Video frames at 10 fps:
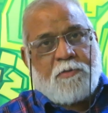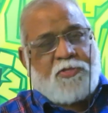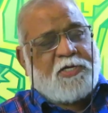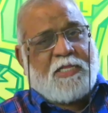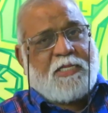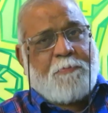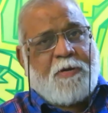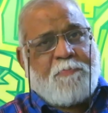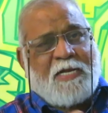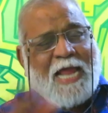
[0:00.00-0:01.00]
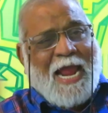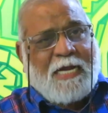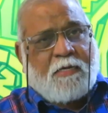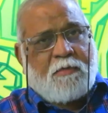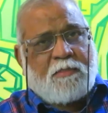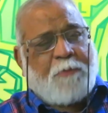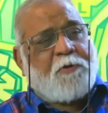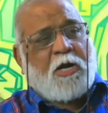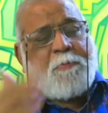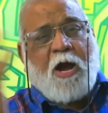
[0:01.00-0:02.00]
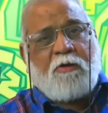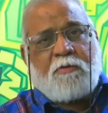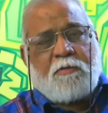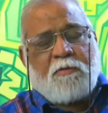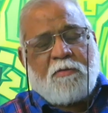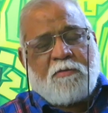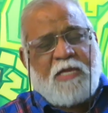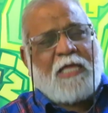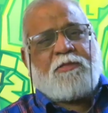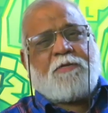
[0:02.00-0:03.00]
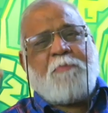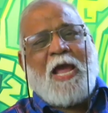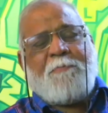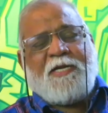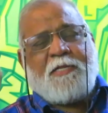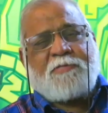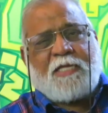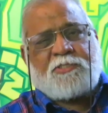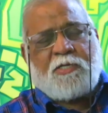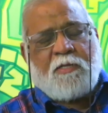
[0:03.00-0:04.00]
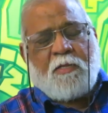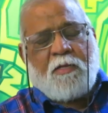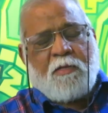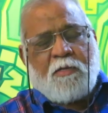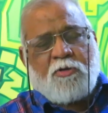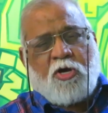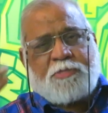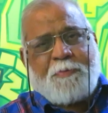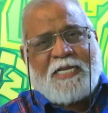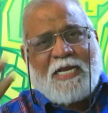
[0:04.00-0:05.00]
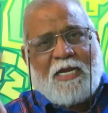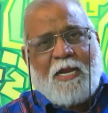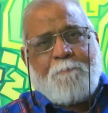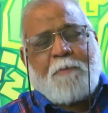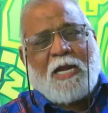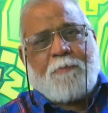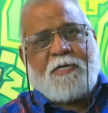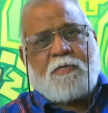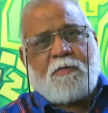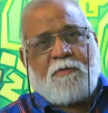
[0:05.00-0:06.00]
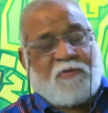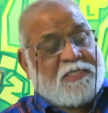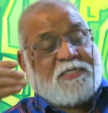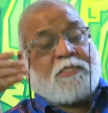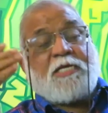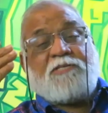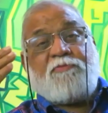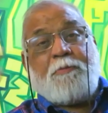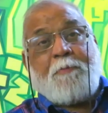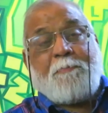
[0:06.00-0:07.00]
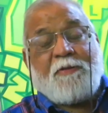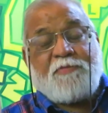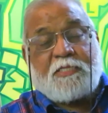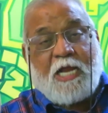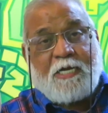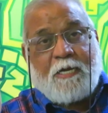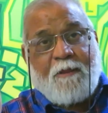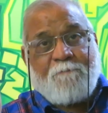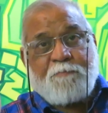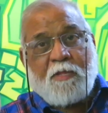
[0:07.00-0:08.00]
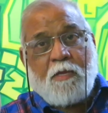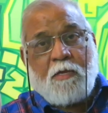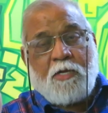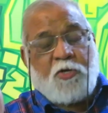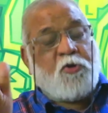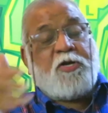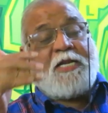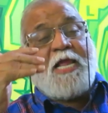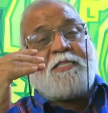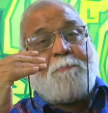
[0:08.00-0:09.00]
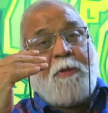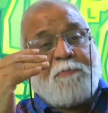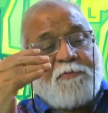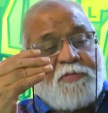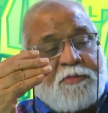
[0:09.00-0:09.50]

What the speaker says: Citizens Amendment Act, they brought about. Yes, it may have been discussed cosmetically in Parliament. Was it discussed with the people of this country? Did it take the people of